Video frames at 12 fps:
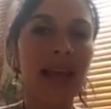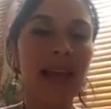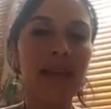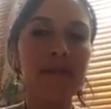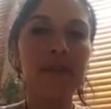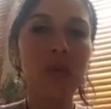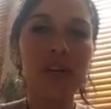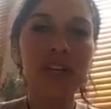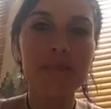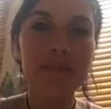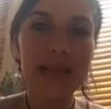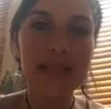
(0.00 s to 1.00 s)
If the
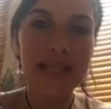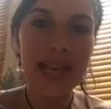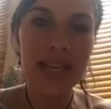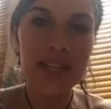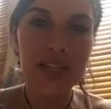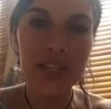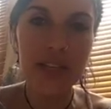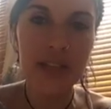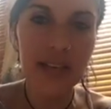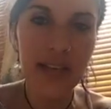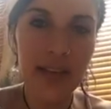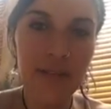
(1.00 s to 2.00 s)
word
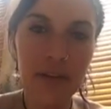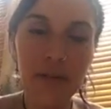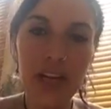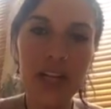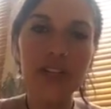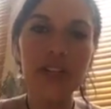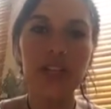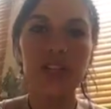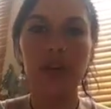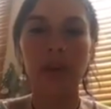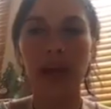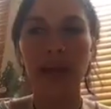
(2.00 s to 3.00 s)
meditation, if you're allergic
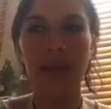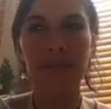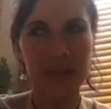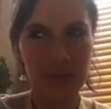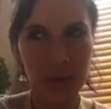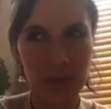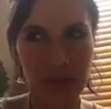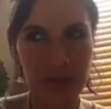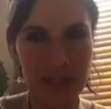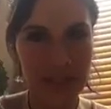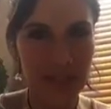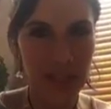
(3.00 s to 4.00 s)
to it, if it's one of those
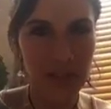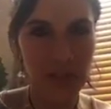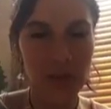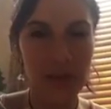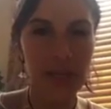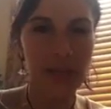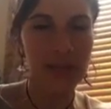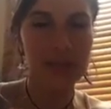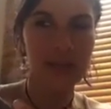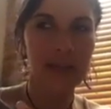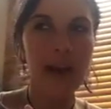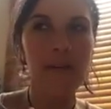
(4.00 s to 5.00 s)
things that you sort of
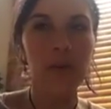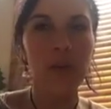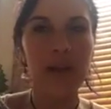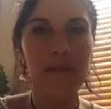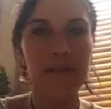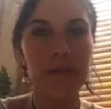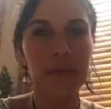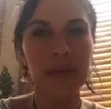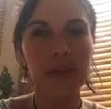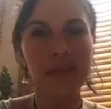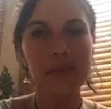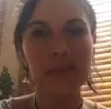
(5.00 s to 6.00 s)
cower away from and
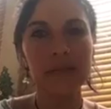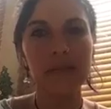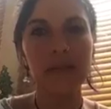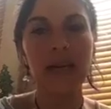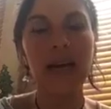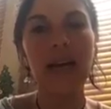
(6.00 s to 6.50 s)
go, ooh,